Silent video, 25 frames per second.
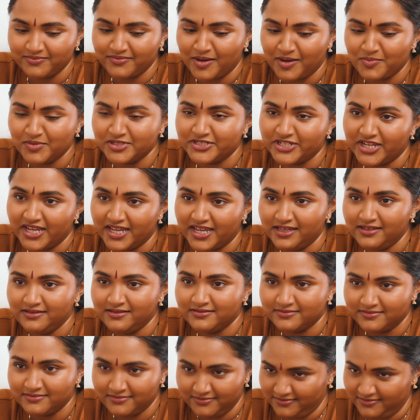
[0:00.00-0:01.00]
Mama J
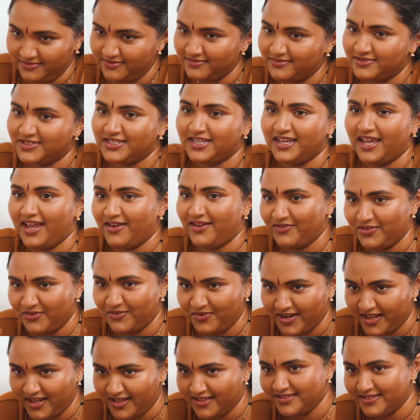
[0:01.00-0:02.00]
to
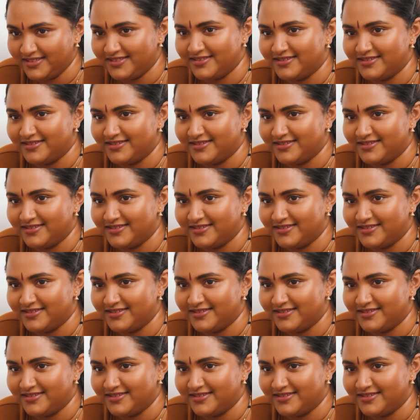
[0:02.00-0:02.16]
everyone else.